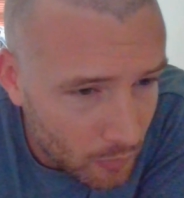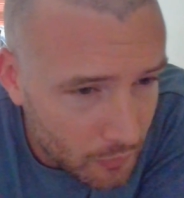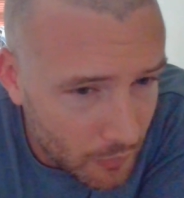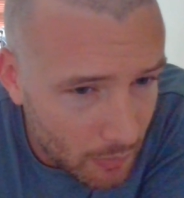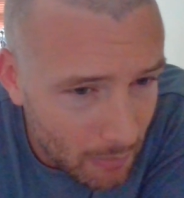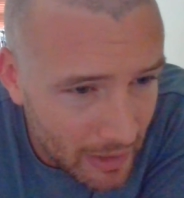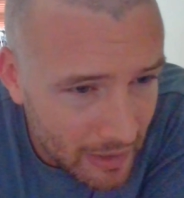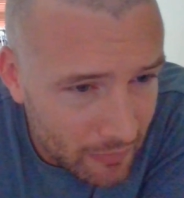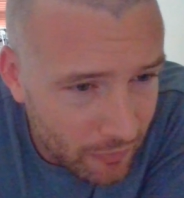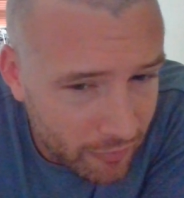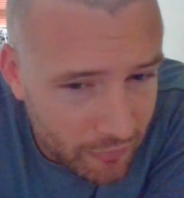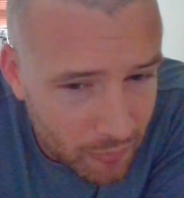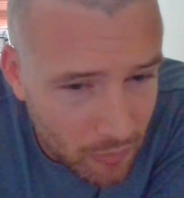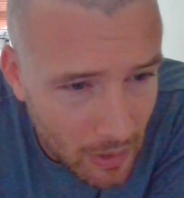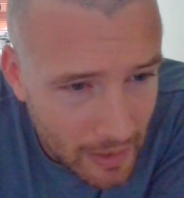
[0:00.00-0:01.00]
the main
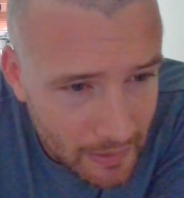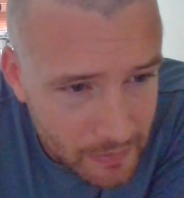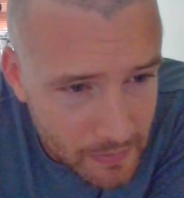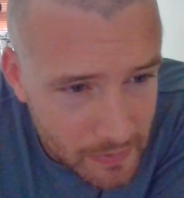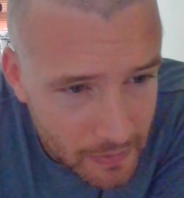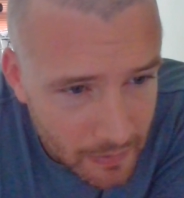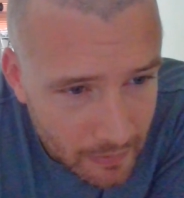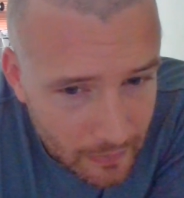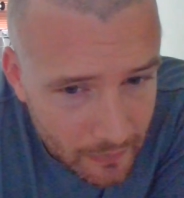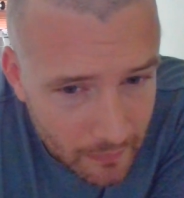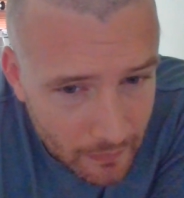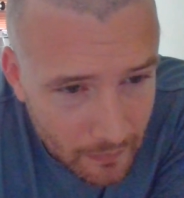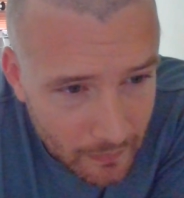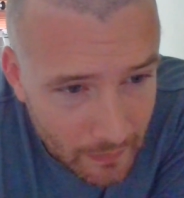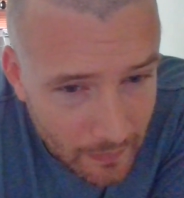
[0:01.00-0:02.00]
threat to
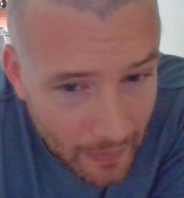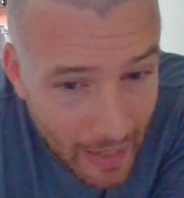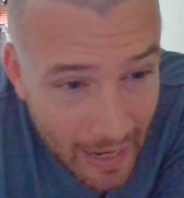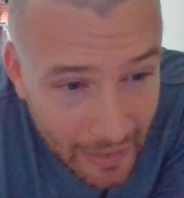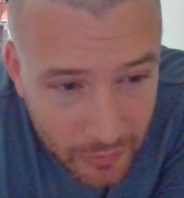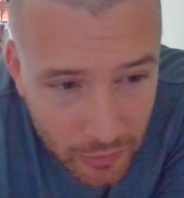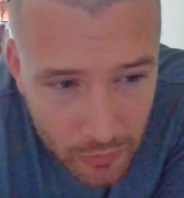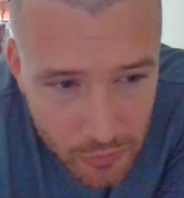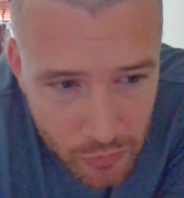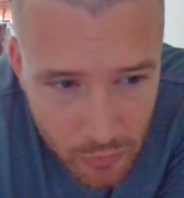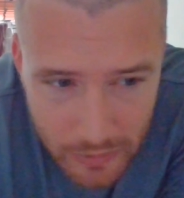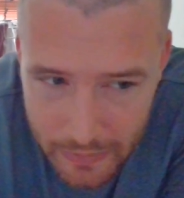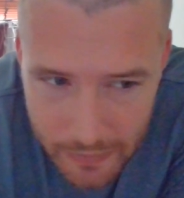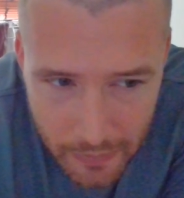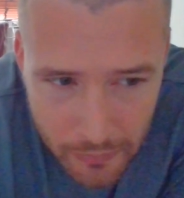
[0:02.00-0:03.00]
their country,
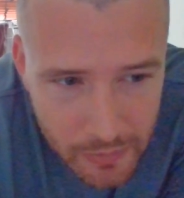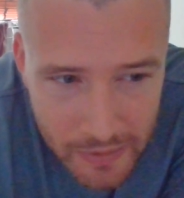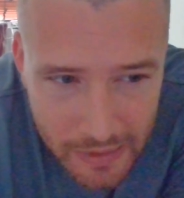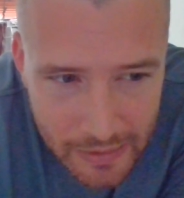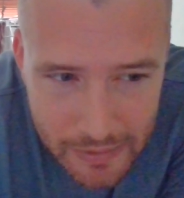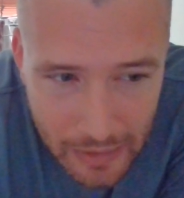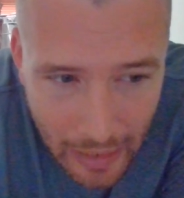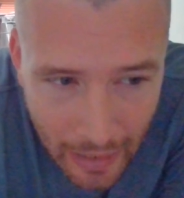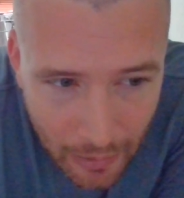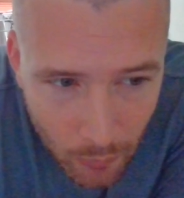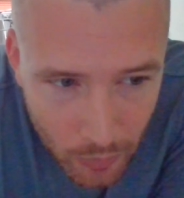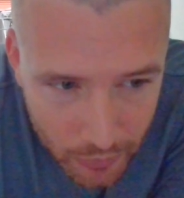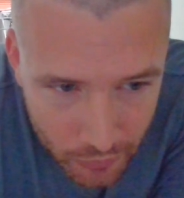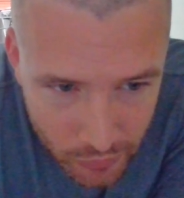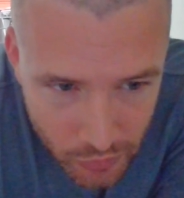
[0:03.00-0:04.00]
because they don't see it as
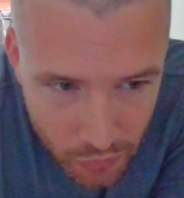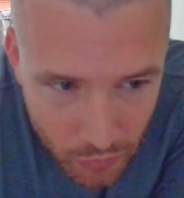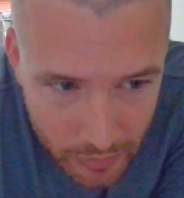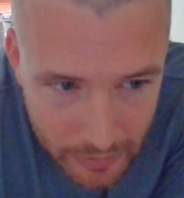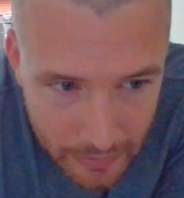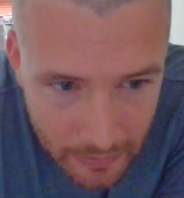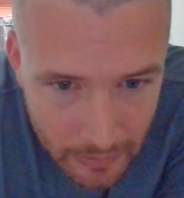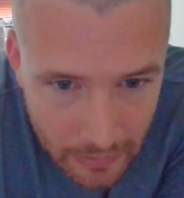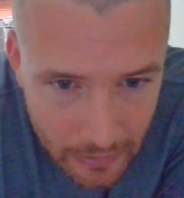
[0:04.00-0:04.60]
our country,